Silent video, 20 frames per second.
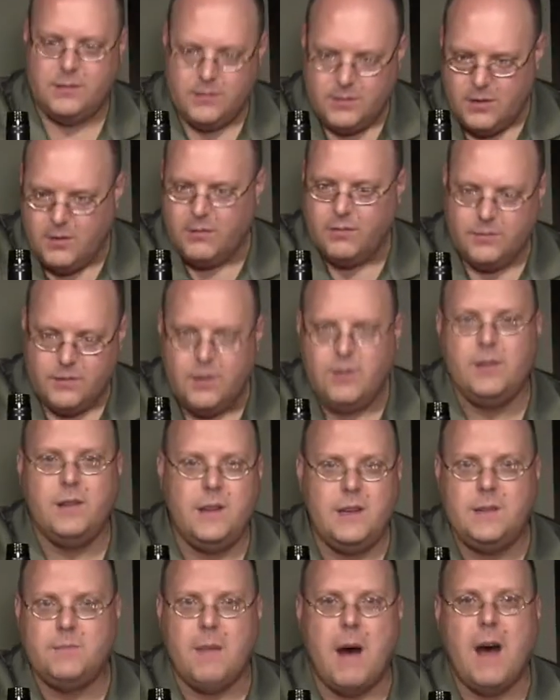two two of
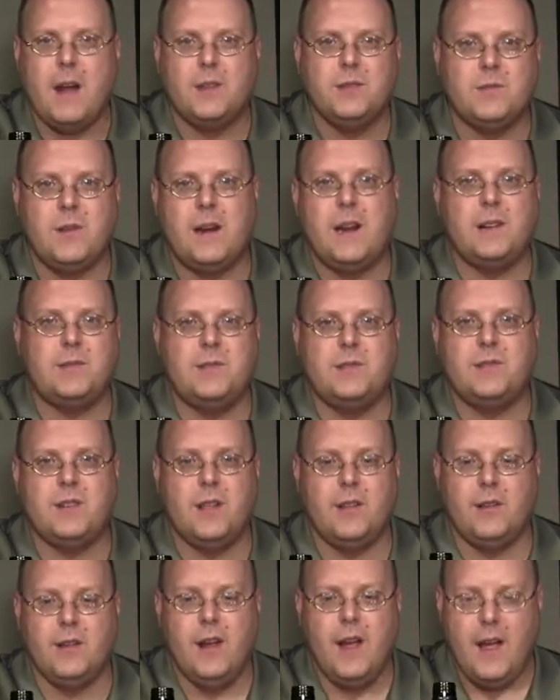these bottles right next to each
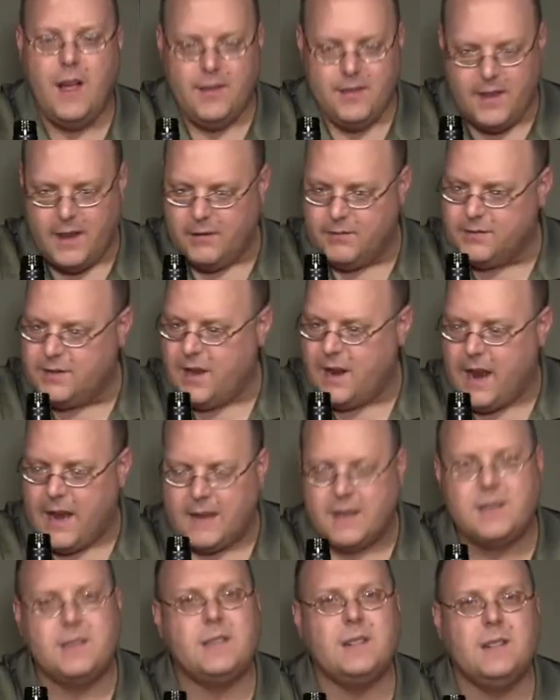other. Then it was the
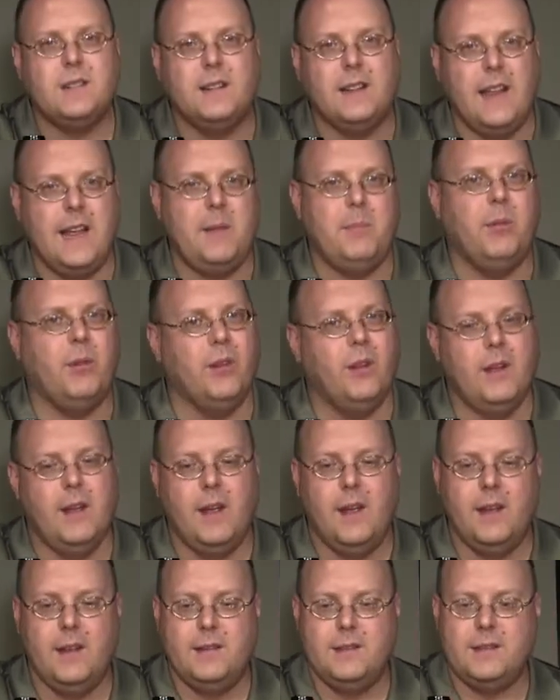next label.
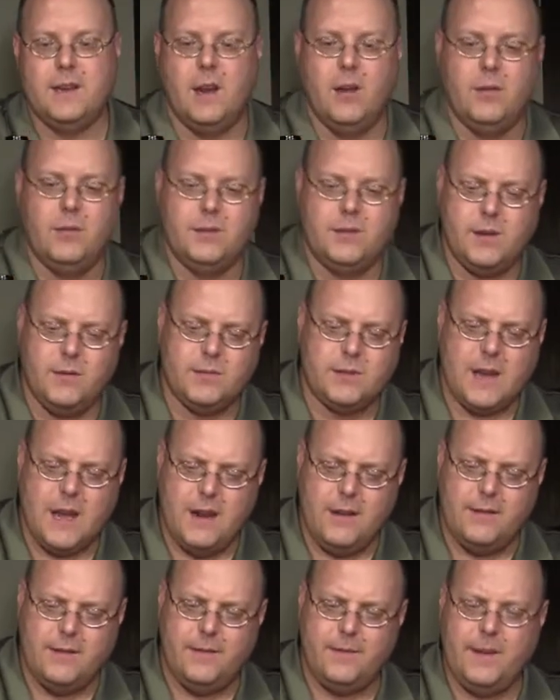So it was, it was
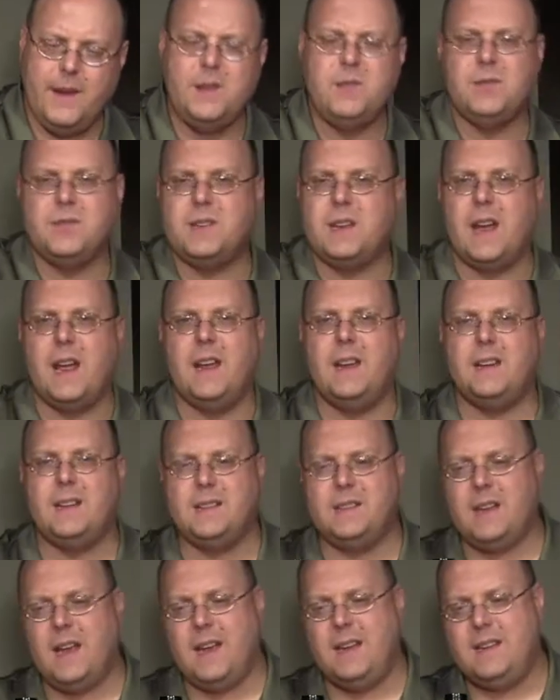kind of interesting. I
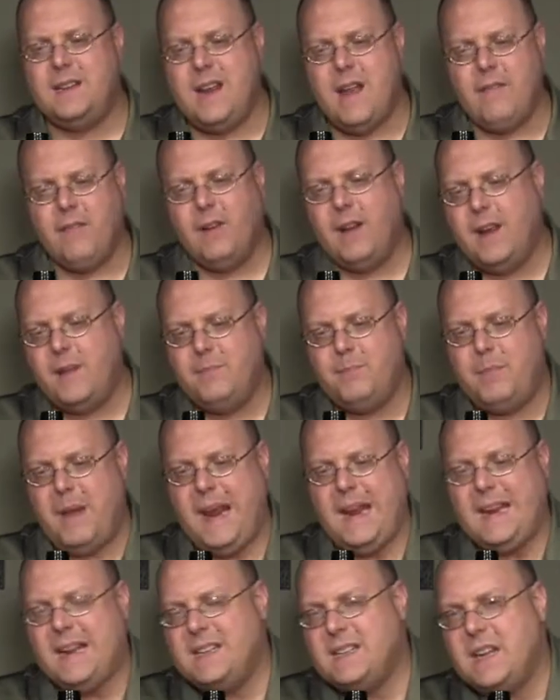I never had
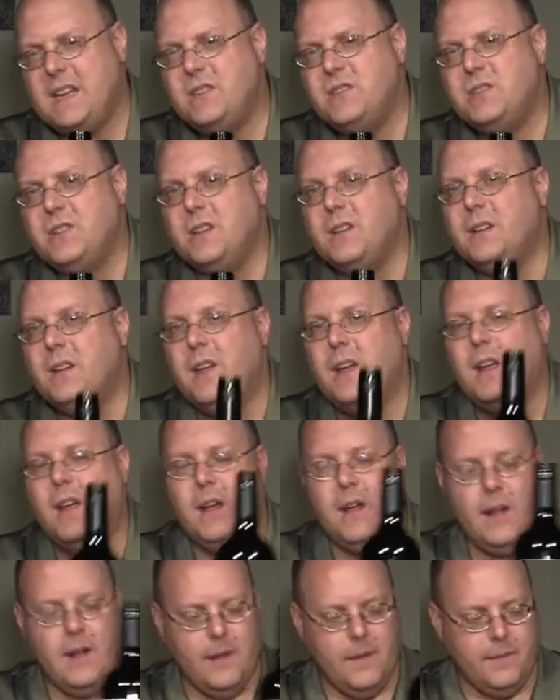paid attention
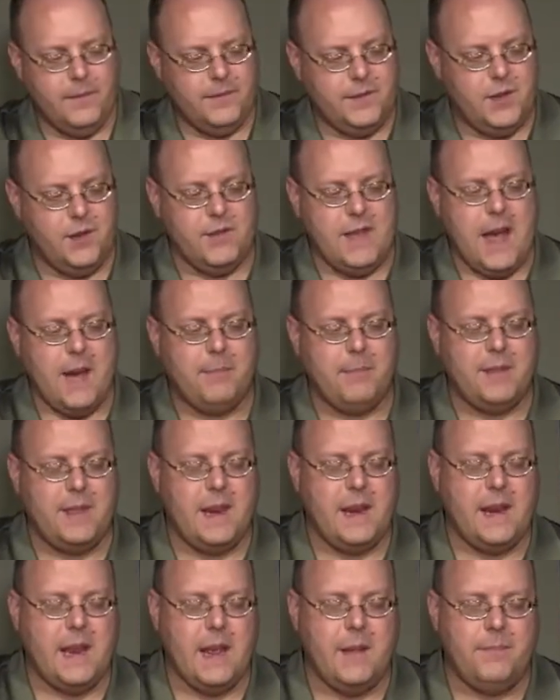to that, but
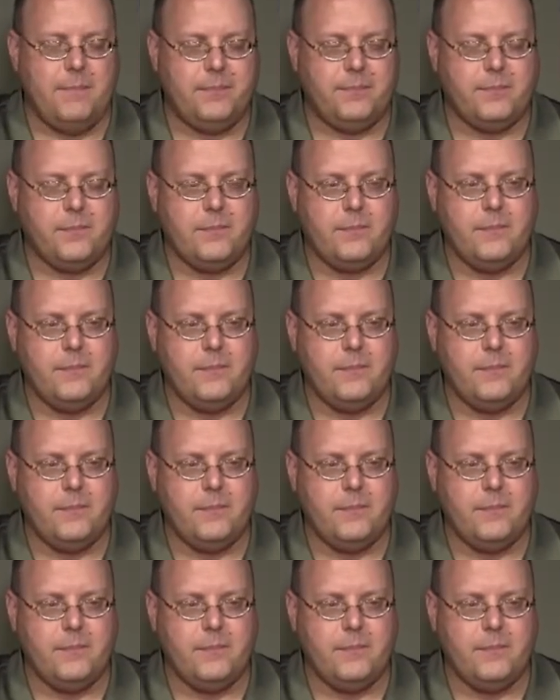then again,